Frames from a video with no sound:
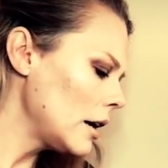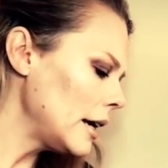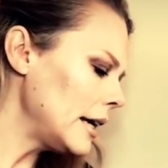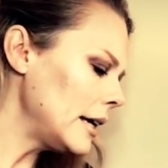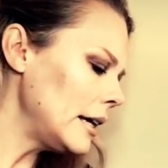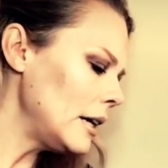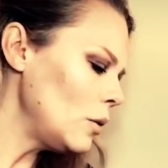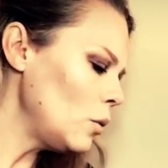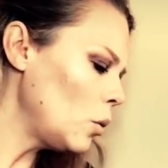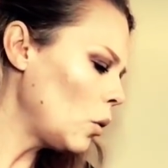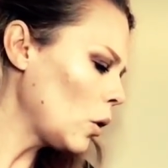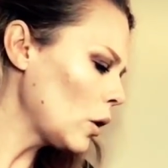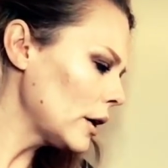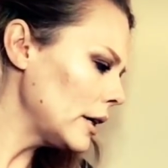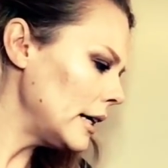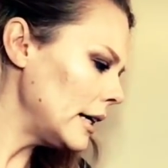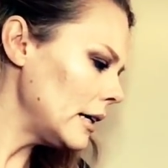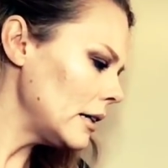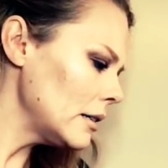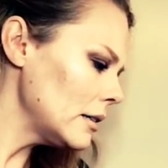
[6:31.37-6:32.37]
Any
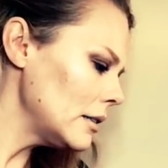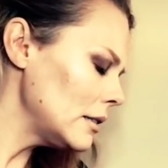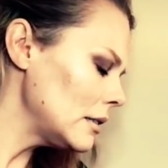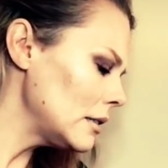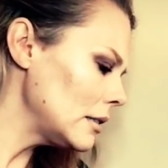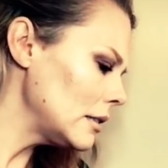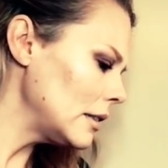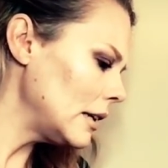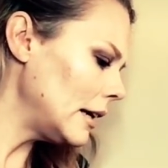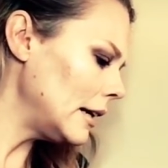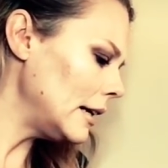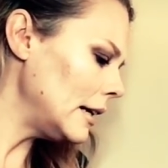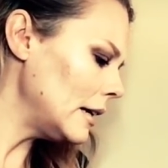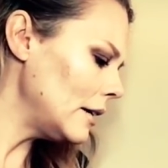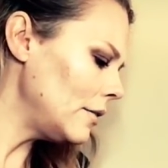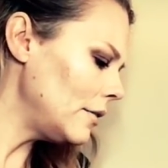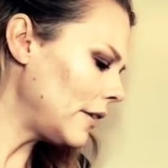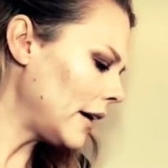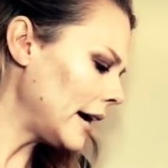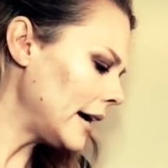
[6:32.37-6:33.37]
warnings, any
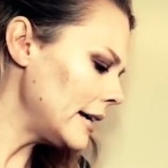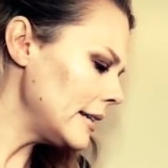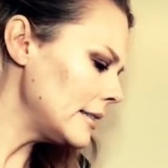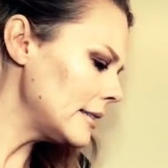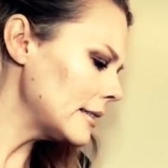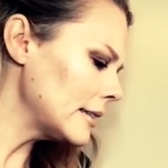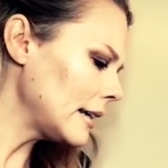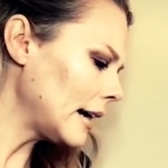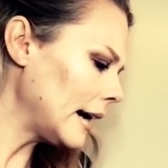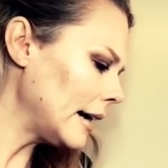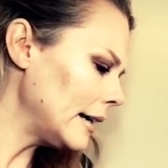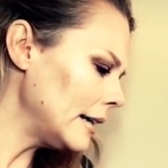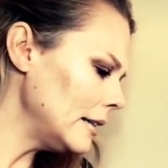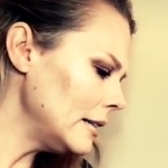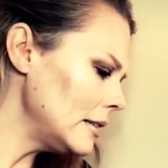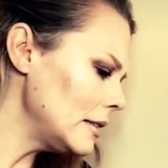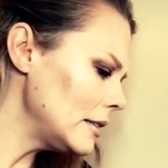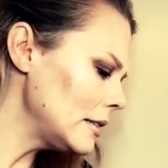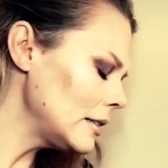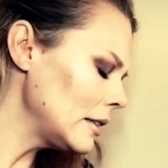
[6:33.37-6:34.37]
advice,
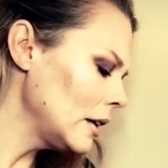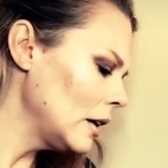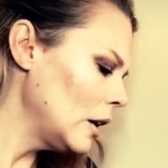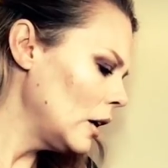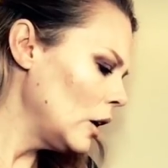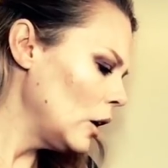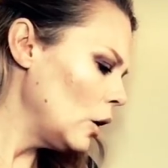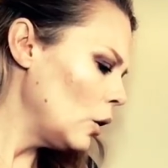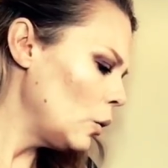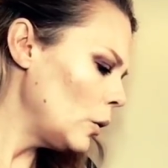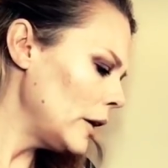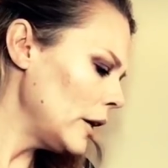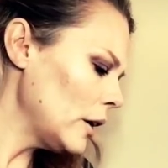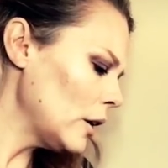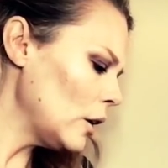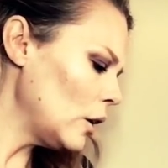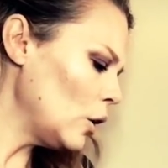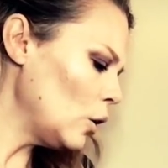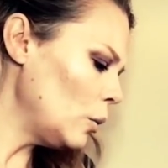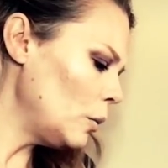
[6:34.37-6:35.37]
guidance. We
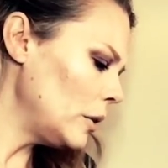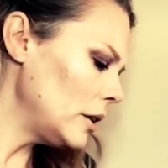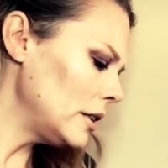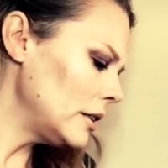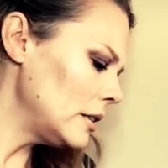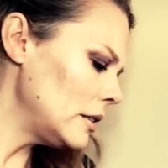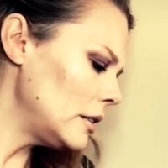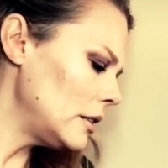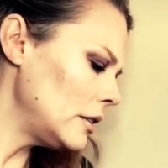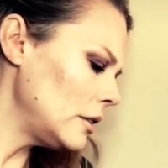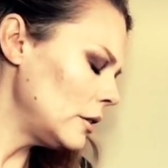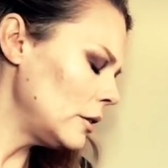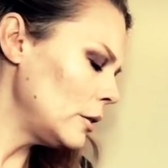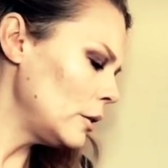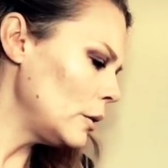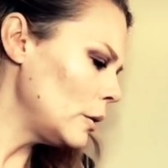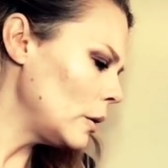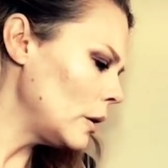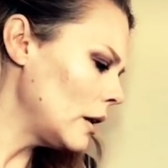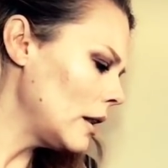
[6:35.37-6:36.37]
are open
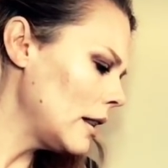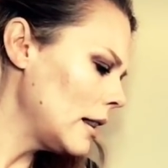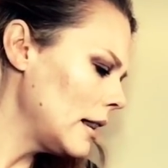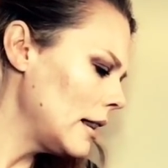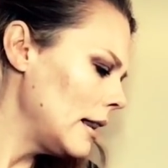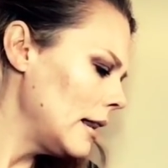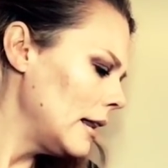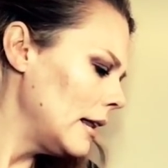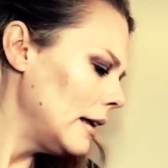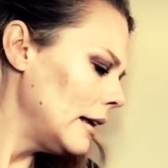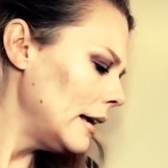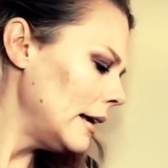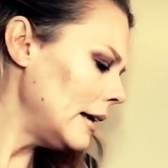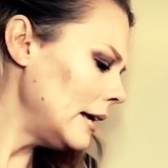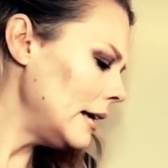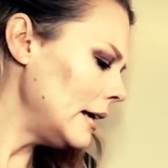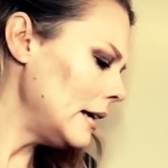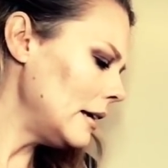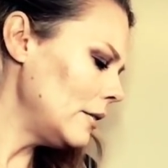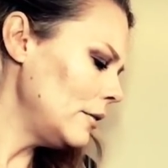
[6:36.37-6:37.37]
to
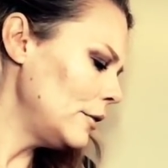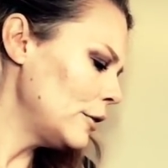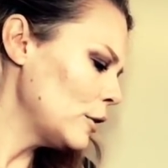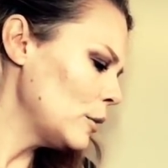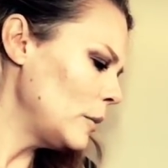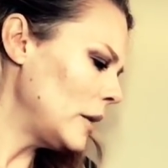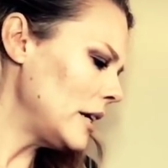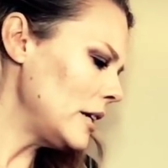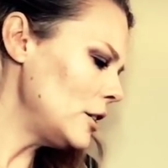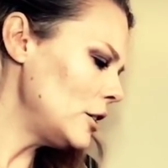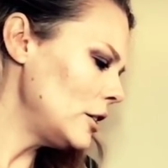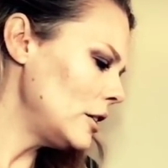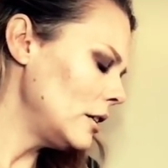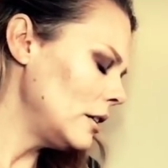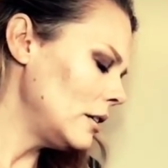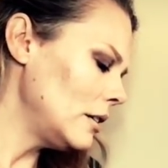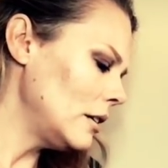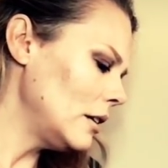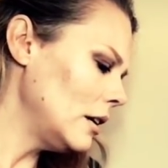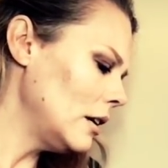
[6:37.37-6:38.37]
any
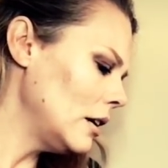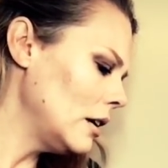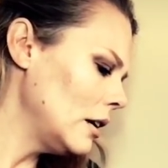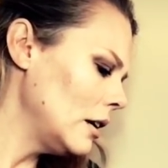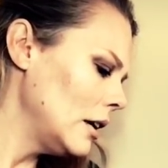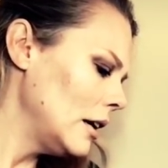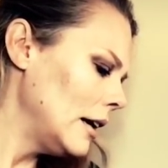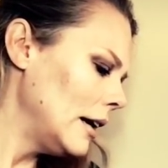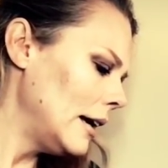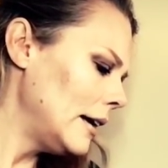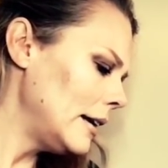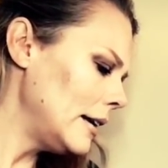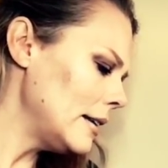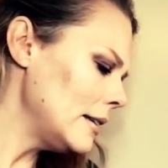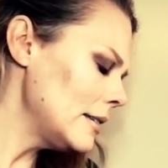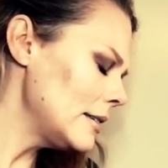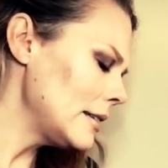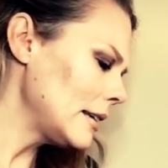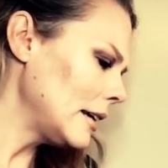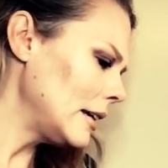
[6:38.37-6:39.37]
information and
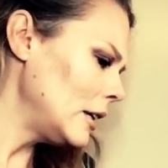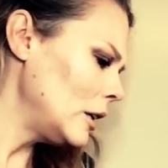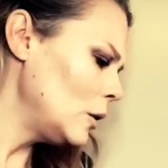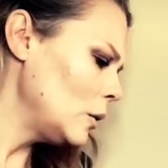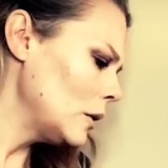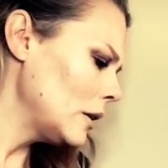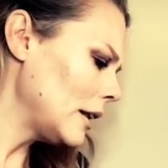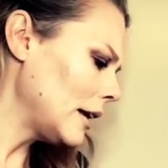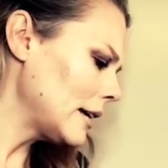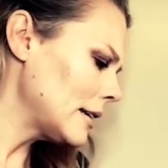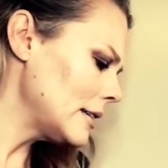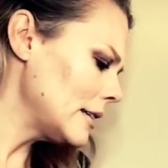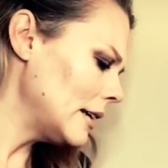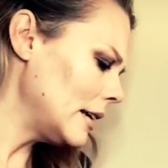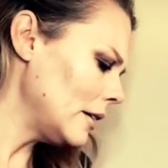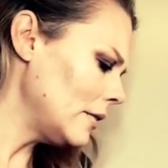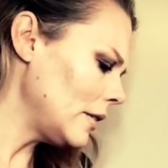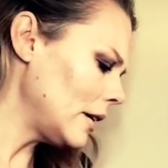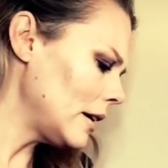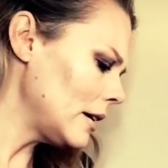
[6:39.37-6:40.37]
insight you would like to
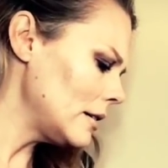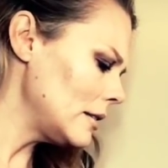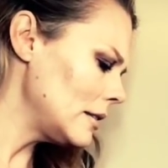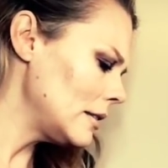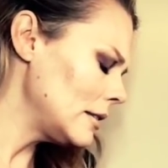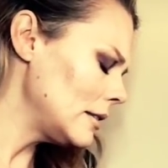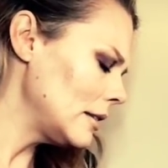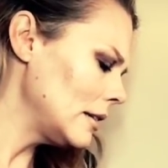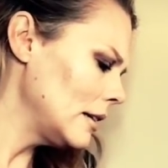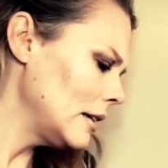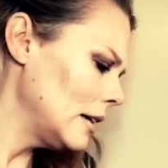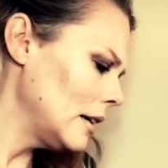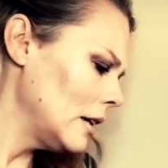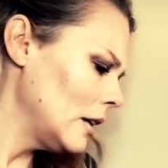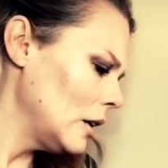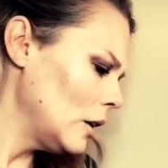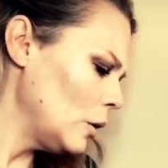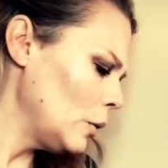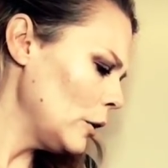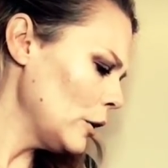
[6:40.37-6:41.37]
give us.
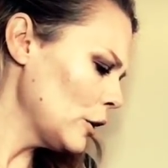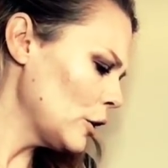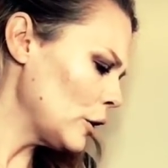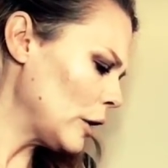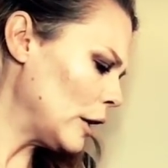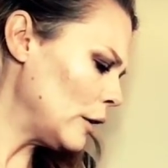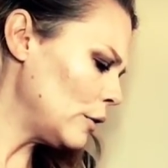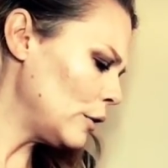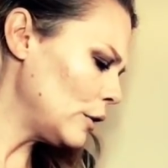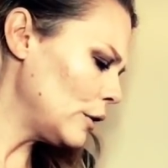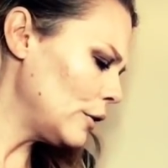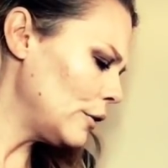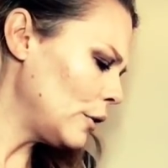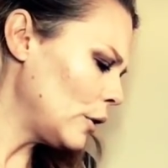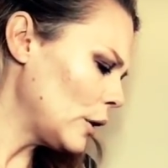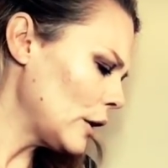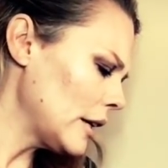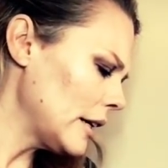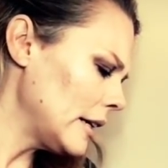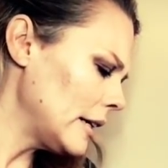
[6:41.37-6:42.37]
We're grateful
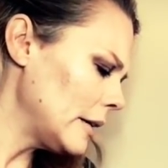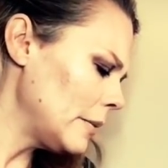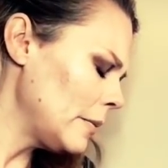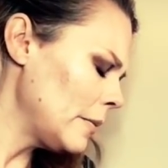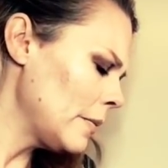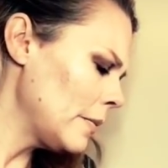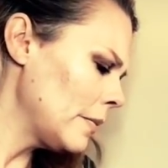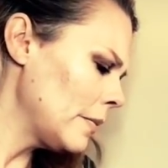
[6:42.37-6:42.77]
for it.